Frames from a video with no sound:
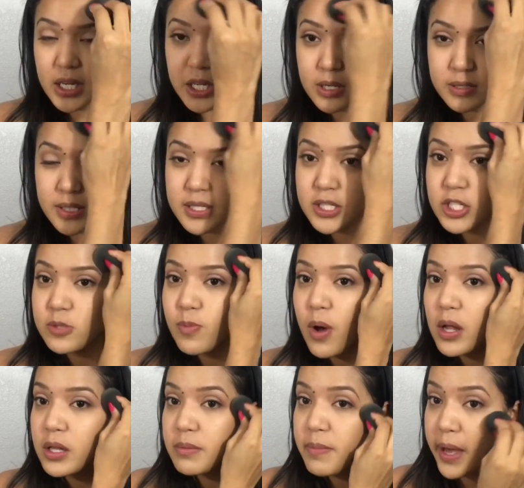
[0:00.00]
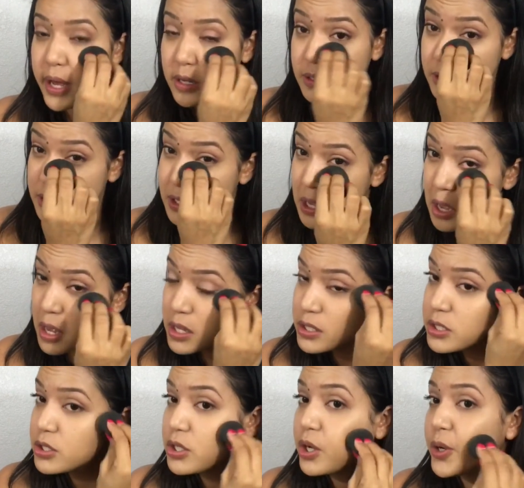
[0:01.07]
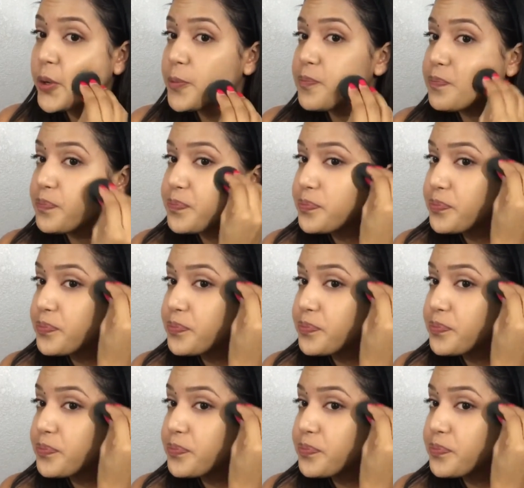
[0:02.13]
to use in small amounts, so